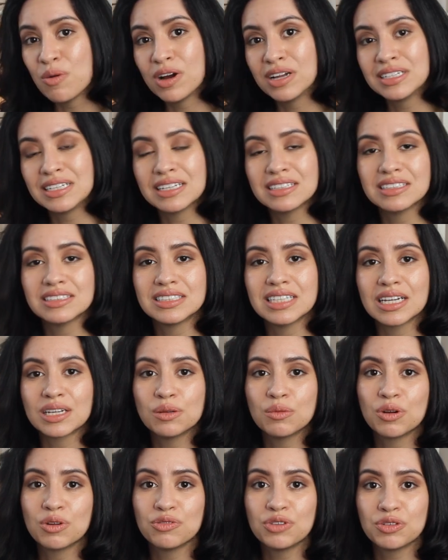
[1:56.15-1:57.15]
one, get the
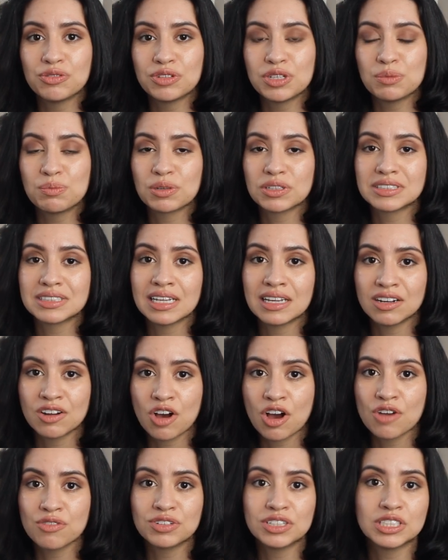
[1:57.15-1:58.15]
second one fifty percent
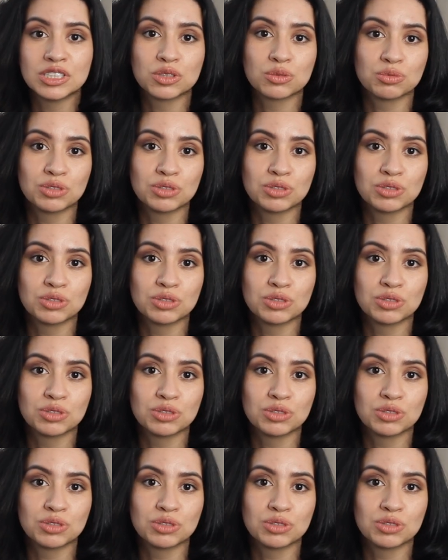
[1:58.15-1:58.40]
off is